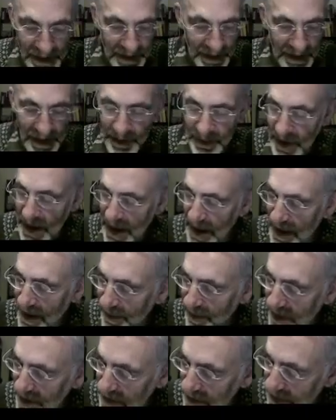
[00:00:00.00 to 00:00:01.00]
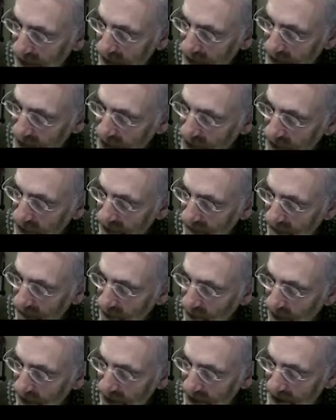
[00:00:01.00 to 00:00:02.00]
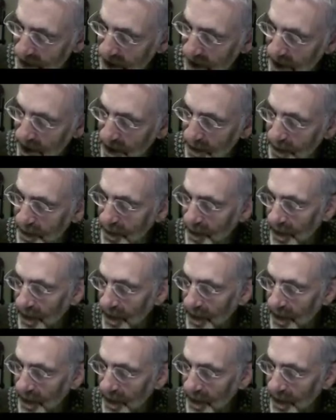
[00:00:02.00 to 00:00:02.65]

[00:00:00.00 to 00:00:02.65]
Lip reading: number m in two different ways here.